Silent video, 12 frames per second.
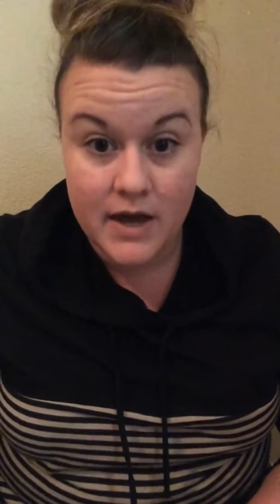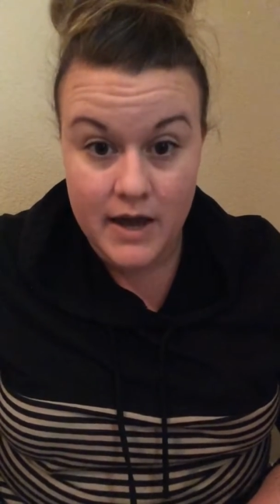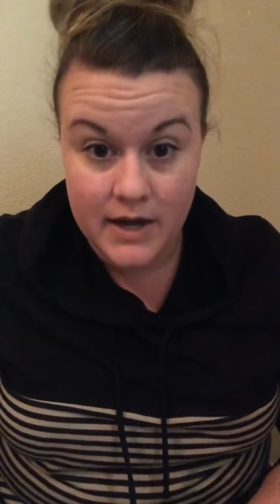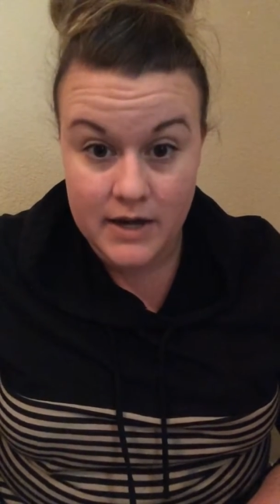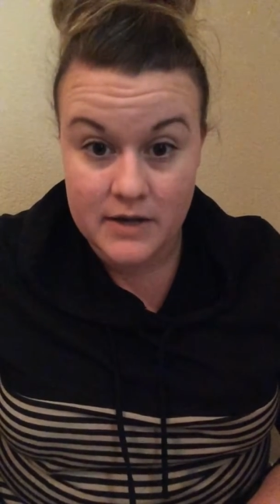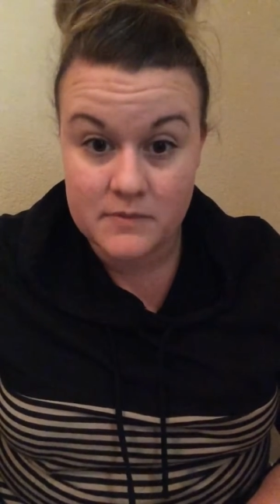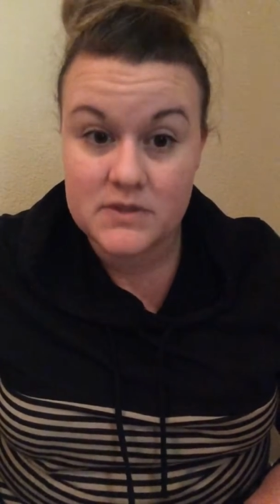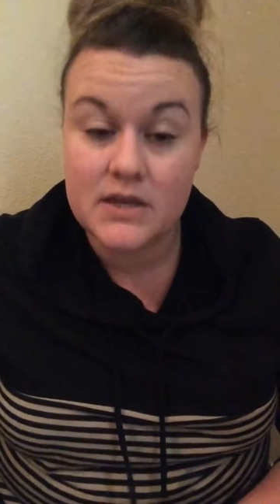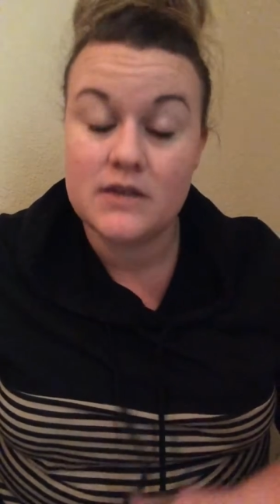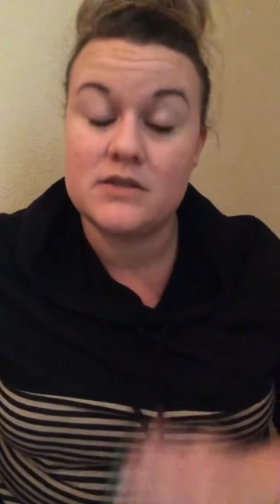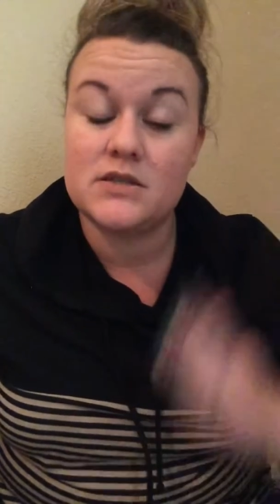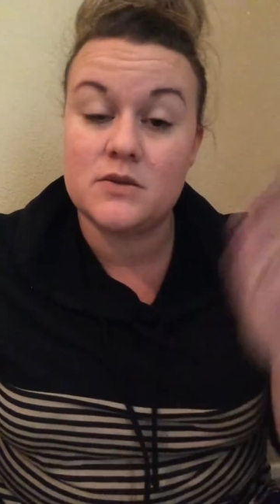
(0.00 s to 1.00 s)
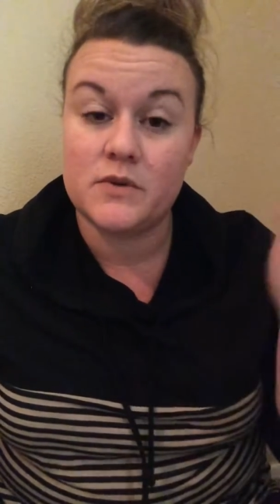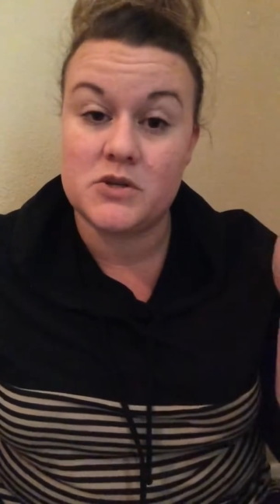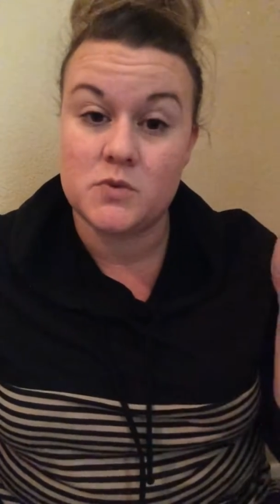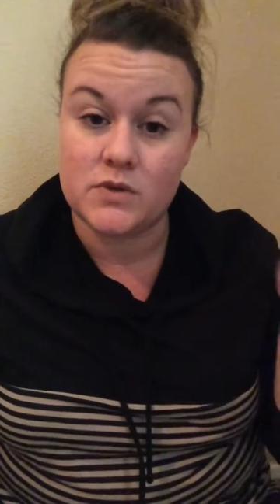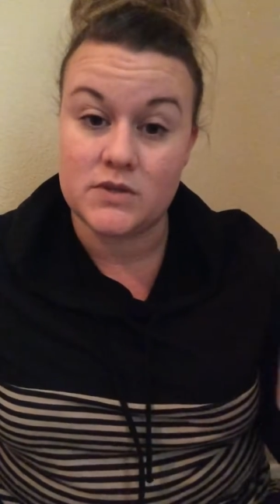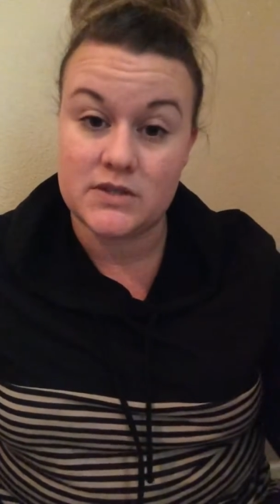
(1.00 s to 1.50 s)
items as to
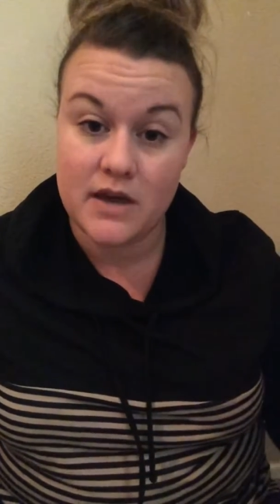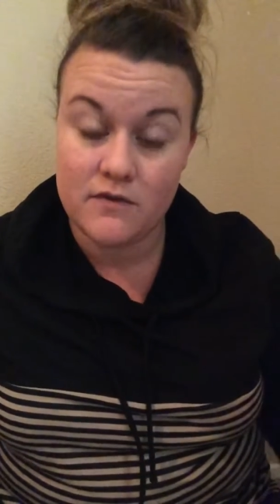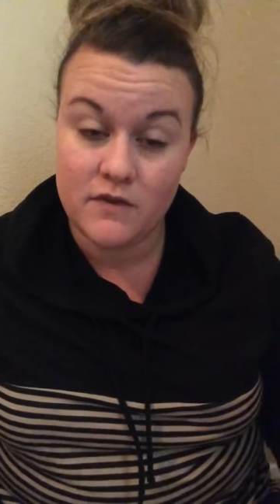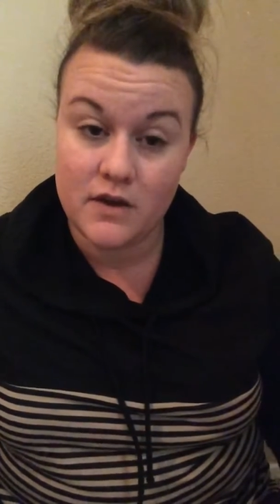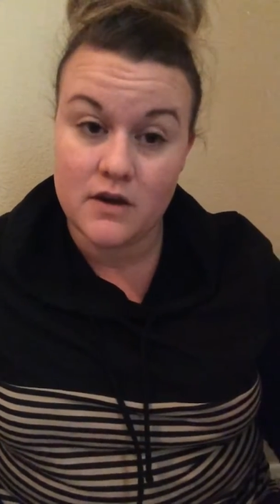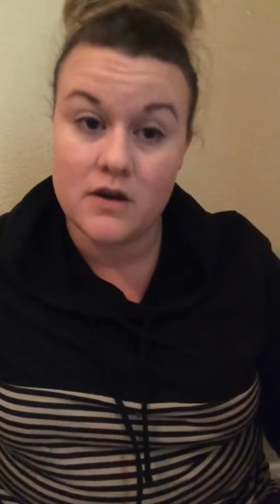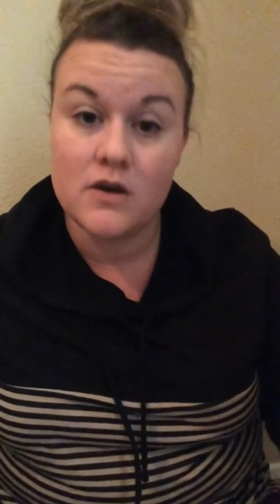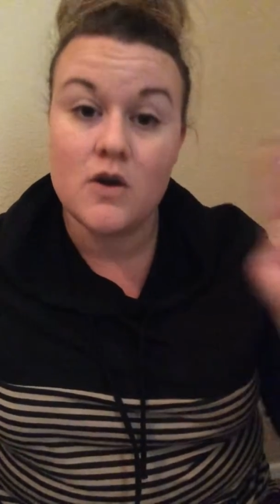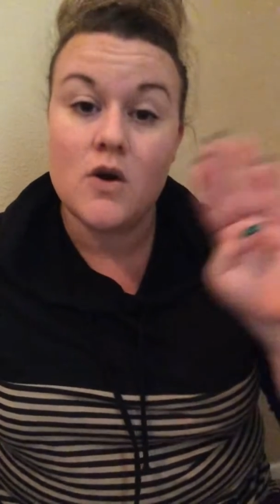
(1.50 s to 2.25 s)
which one's heavier